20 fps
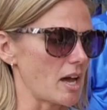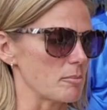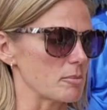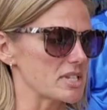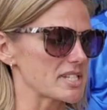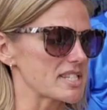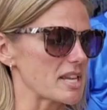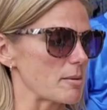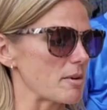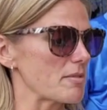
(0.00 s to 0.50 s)

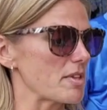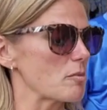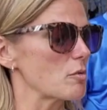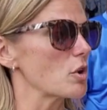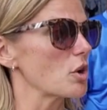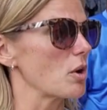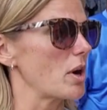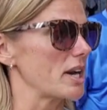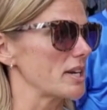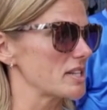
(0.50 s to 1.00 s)
Some of them
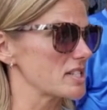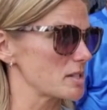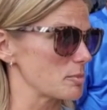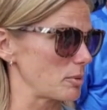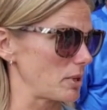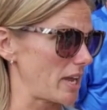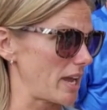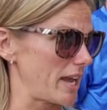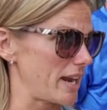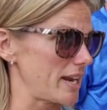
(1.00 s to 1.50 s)
will go on
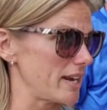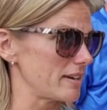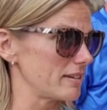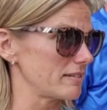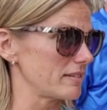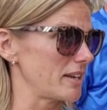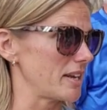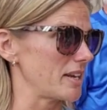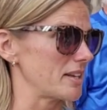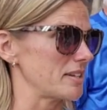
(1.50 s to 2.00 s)
display
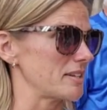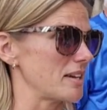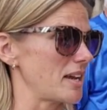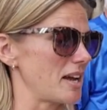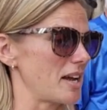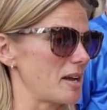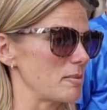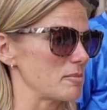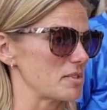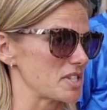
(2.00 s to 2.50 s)

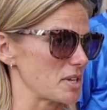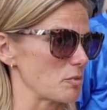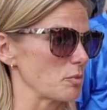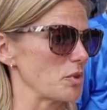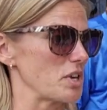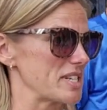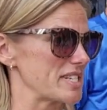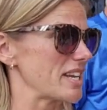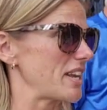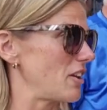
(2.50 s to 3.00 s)
in some
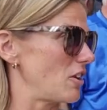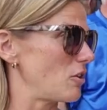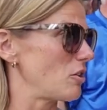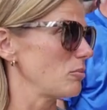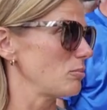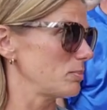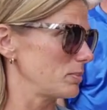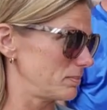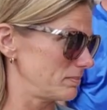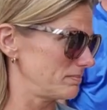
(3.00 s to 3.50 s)

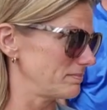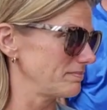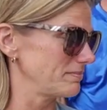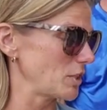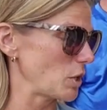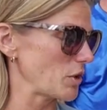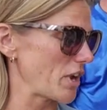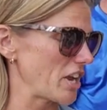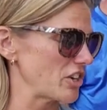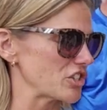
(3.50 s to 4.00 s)
retail
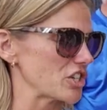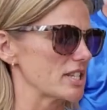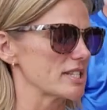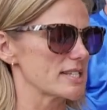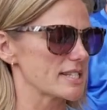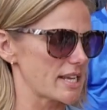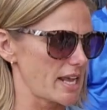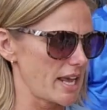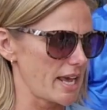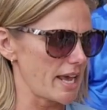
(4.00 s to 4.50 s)

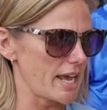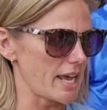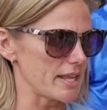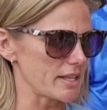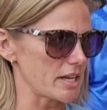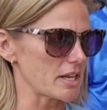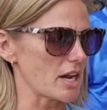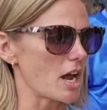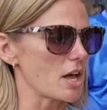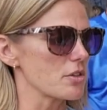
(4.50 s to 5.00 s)
locations,
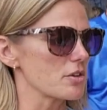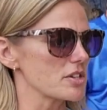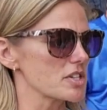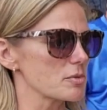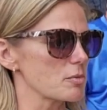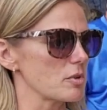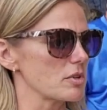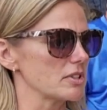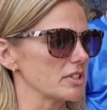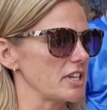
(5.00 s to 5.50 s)
and then
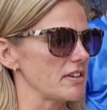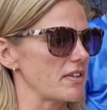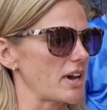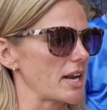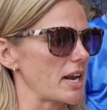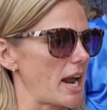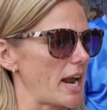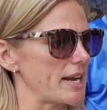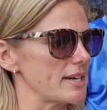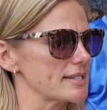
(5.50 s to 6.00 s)
others will leave
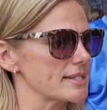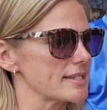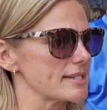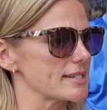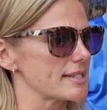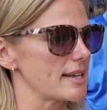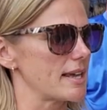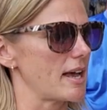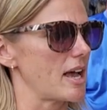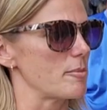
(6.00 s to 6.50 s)
on
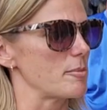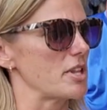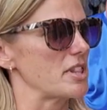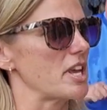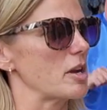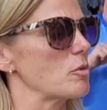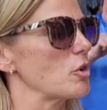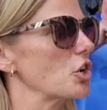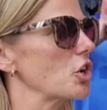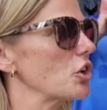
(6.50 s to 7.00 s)
ice, and
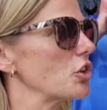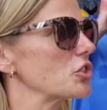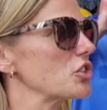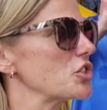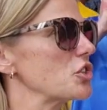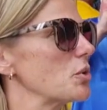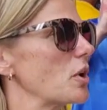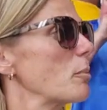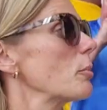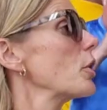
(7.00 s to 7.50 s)
they will go
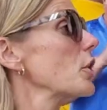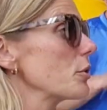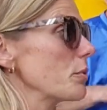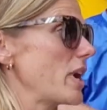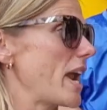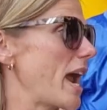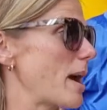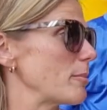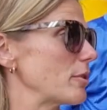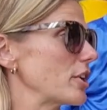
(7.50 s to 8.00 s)
to a bird
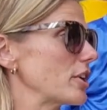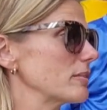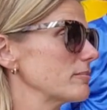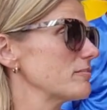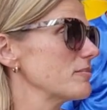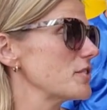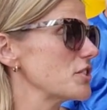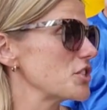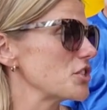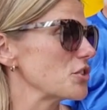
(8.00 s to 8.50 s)
rehabber
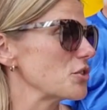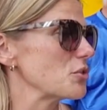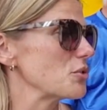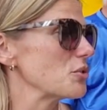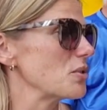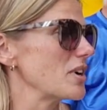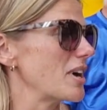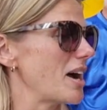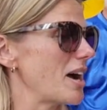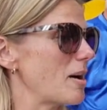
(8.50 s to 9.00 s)
to
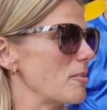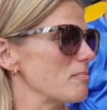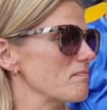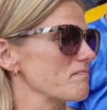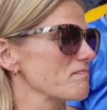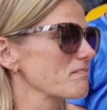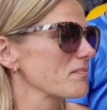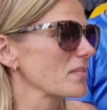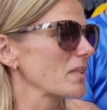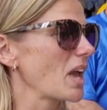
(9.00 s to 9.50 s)

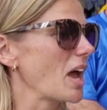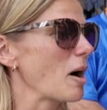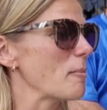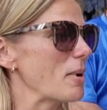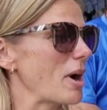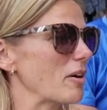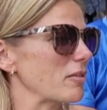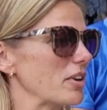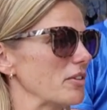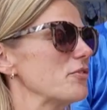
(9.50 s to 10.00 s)
help
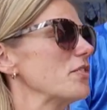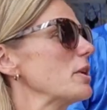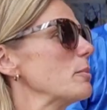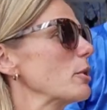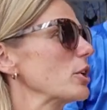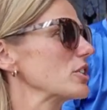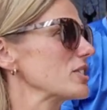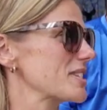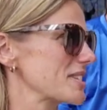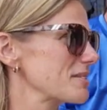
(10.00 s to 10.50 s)
out and feed
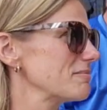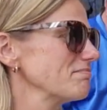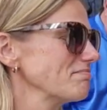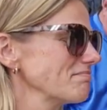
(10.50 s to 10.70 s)
birds.